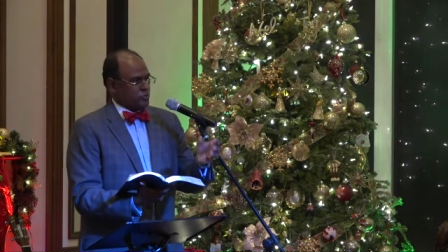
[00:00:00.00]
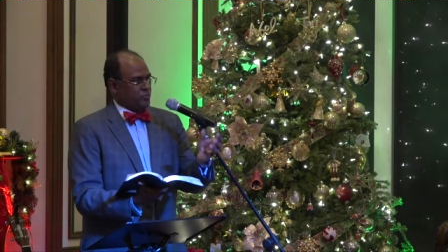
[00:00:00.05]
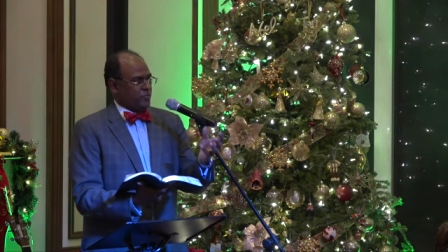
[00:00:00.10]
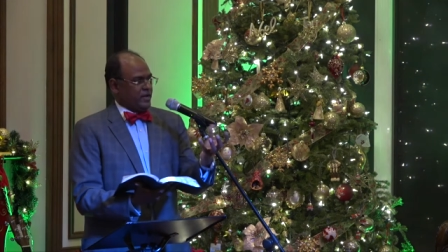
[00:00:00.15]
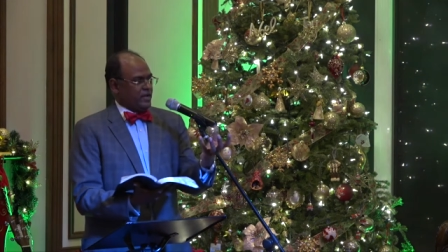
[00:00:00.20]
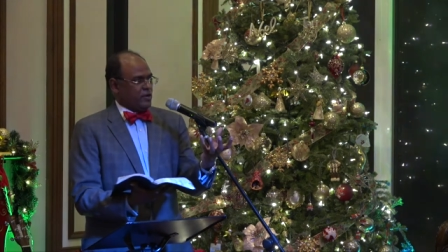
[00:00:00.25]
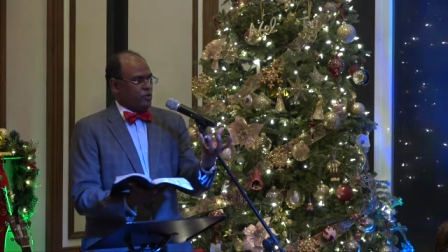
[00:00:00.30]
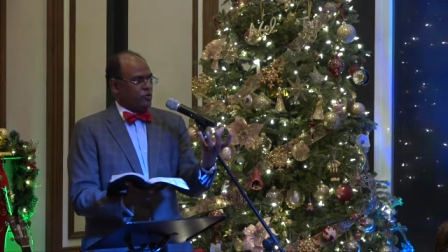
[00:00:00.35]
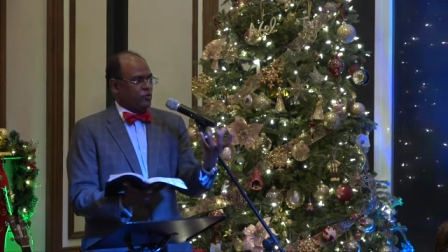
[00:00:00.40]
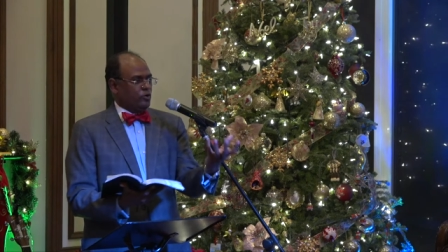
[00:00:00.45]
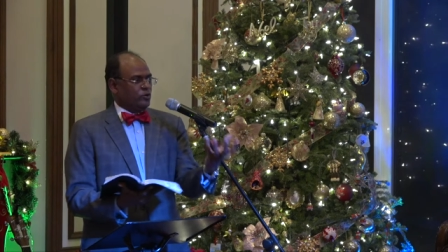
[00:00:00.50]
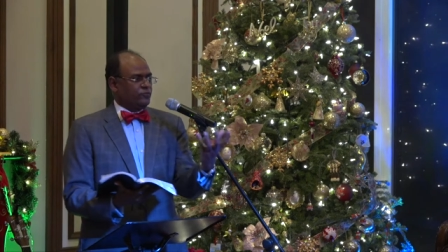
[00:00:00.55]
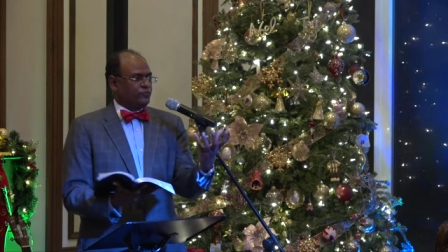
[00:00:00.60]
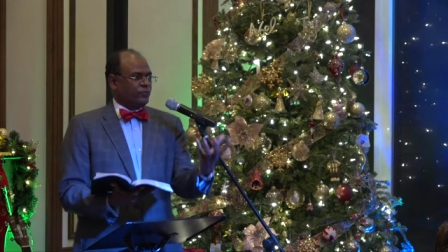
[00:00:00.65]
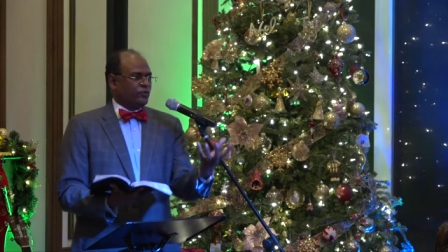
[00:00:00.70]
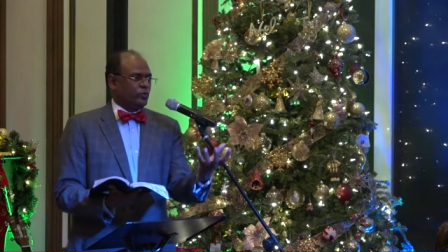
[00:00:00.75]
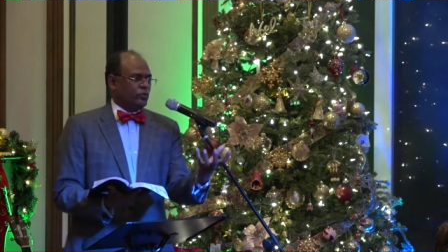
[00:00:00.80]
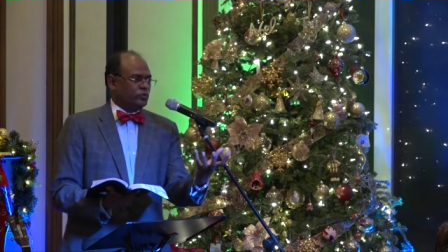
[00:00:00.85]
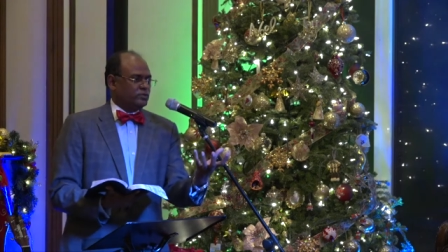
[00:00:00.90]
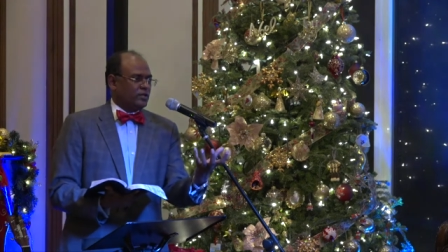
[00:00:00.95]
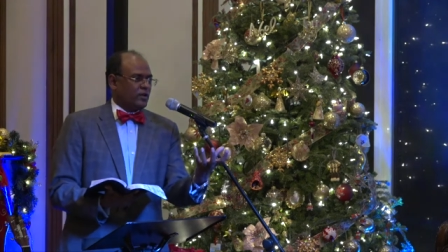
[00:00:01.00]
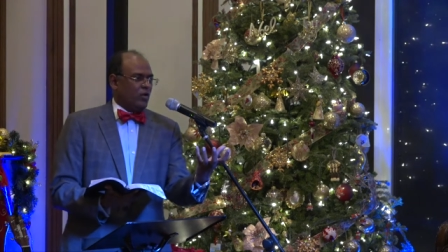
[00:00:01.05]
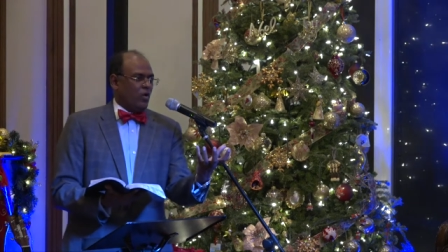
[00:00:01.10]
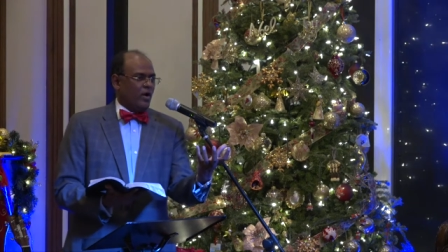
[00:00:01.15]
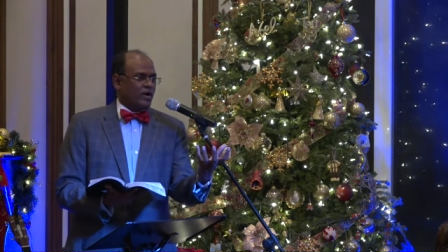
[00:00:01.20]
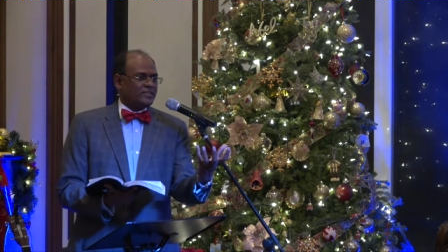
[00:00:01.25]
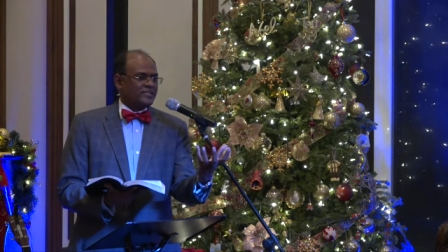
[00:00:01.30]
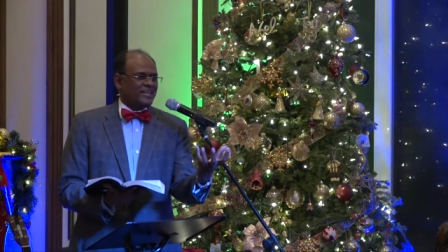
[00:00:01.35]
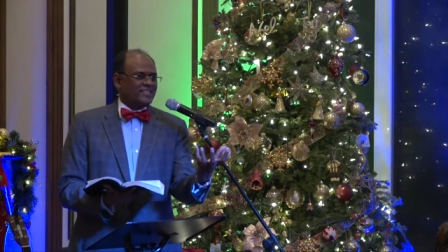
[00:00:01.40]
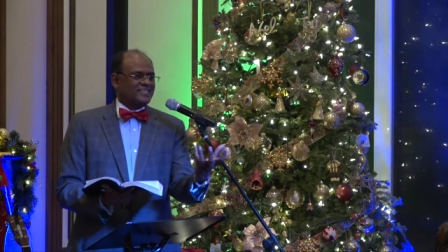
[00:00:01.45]
to bring good fruit, the
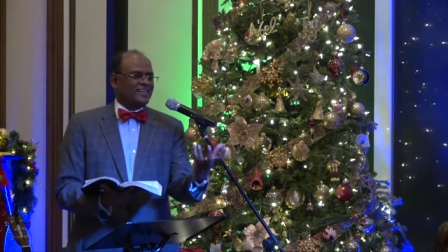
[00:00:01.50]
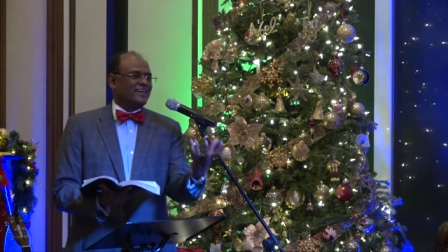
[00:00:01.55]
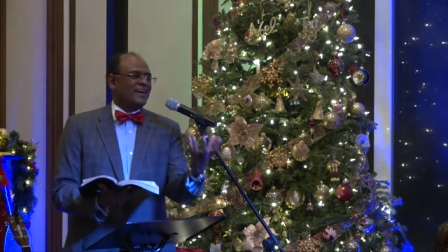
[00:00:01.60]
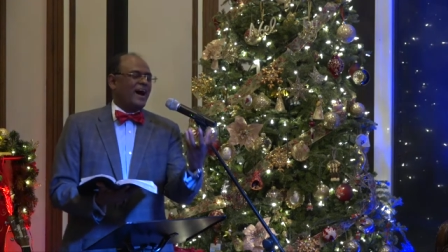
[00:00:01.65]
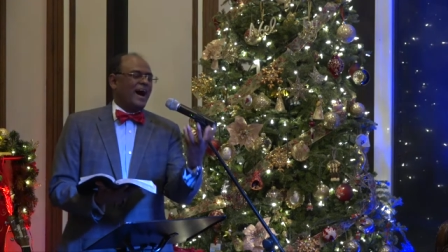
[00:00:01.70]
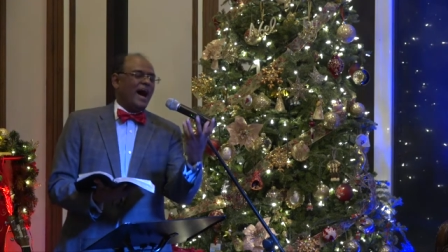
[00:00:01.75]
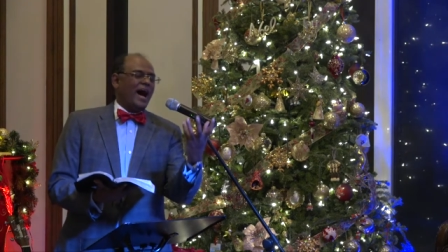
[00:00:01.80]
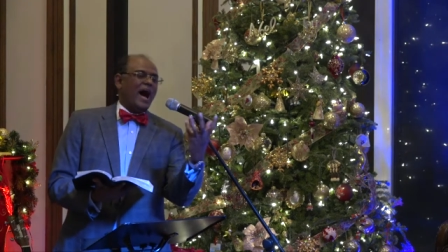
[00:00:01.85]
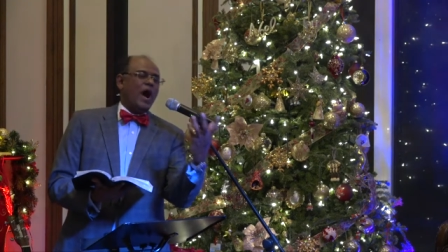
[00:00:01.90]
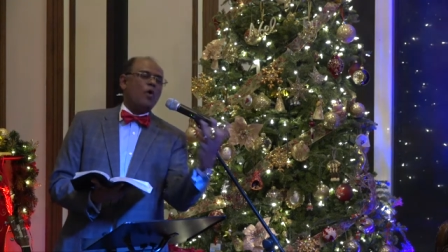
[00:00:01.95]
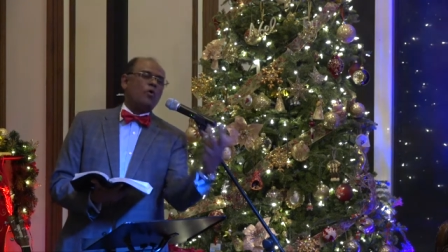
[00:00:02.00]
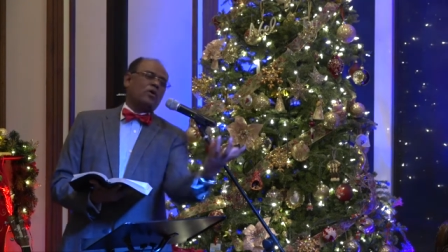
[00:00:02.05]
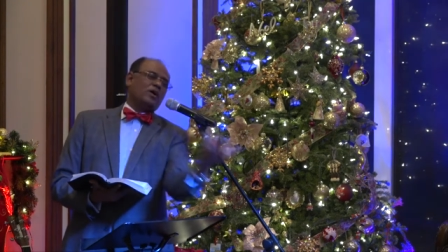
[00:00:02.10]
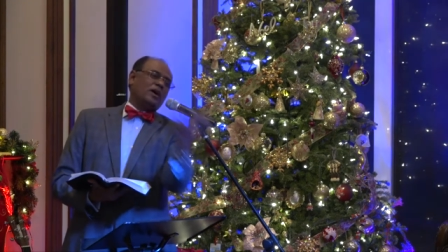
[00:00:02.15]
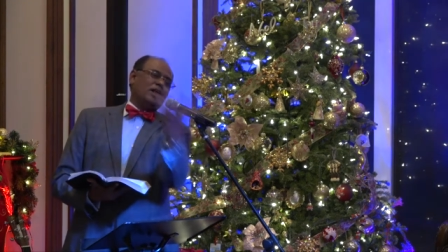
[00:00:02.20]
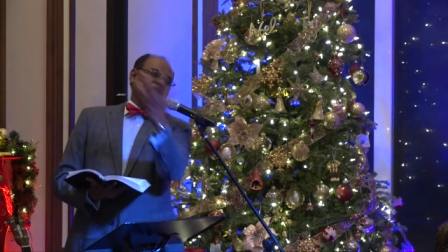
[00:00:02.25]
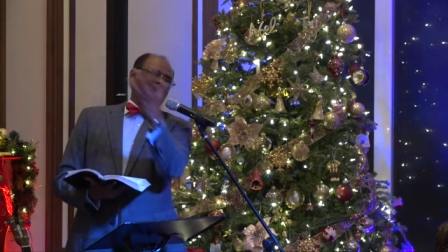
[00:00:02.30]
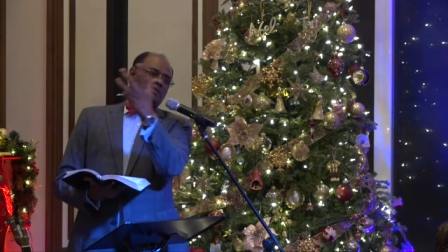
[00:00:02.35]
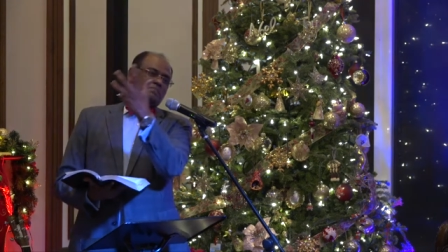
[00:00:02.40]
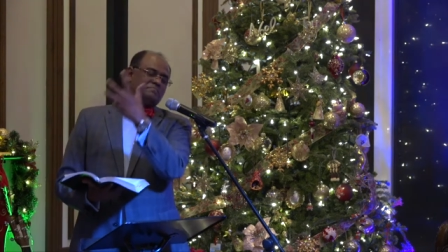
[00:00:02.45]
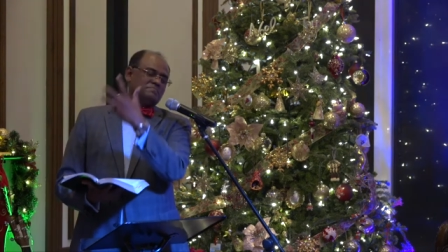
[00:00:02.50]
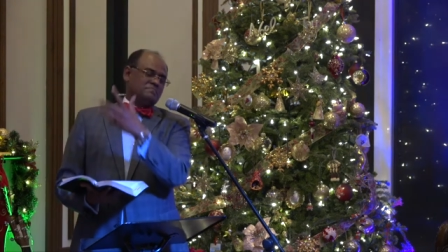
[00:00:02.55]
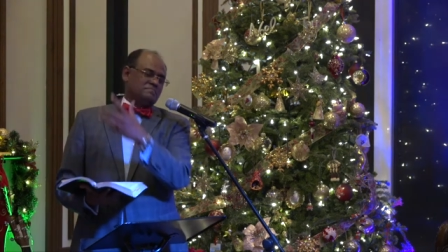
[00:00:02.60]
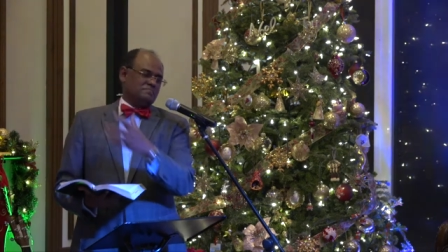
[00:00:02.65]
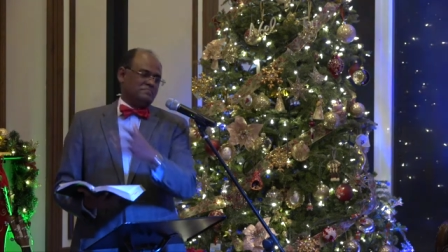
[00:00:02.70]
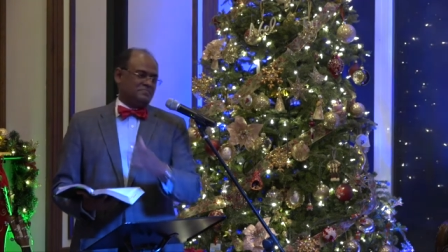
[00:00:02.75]
Lord is asking, How come?